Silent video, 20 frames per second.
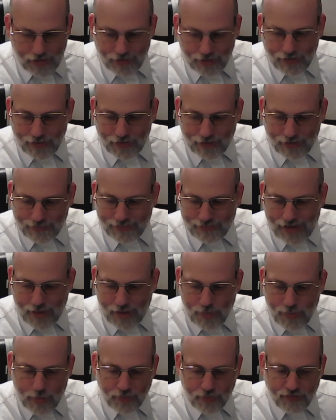Because he gave
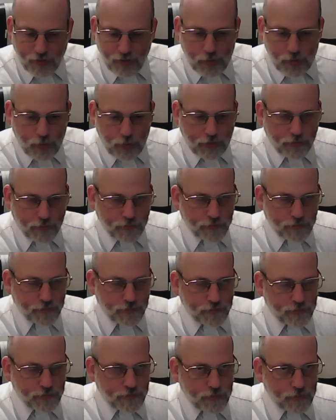people free will.
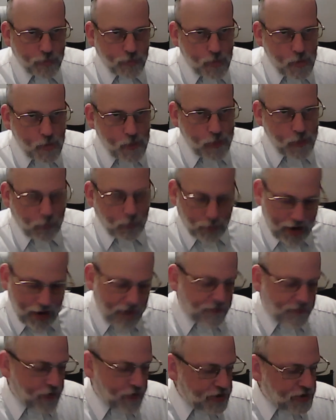We
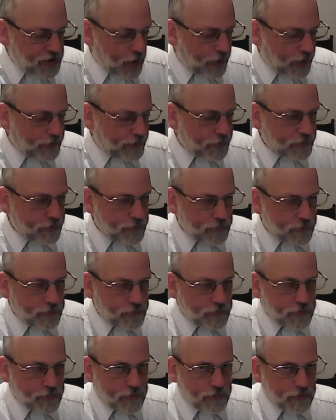have free choice.
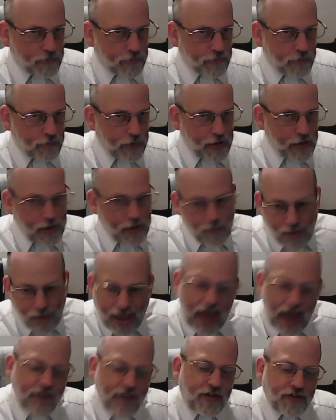By
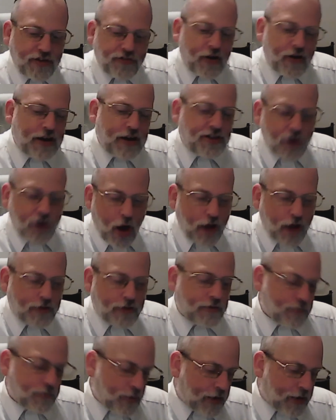having free
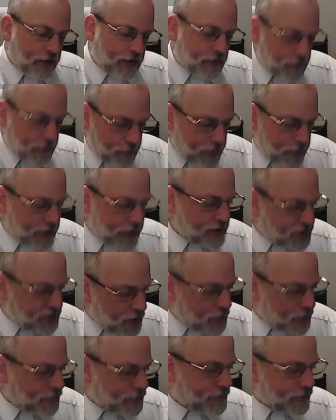choice, we can
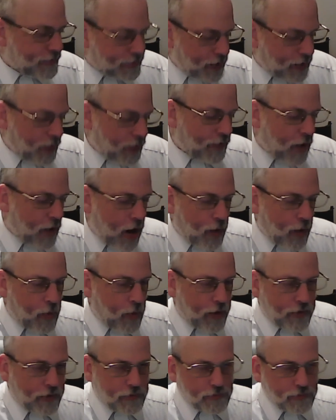choose to go the wrong
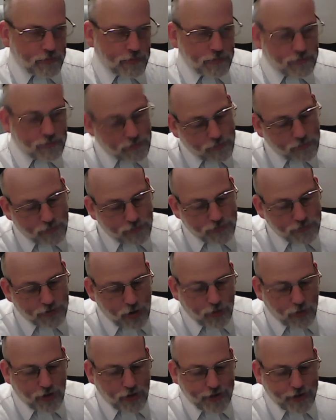way.
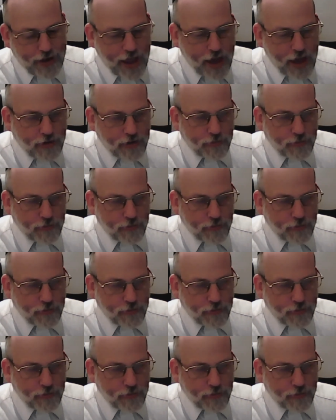Certainly can.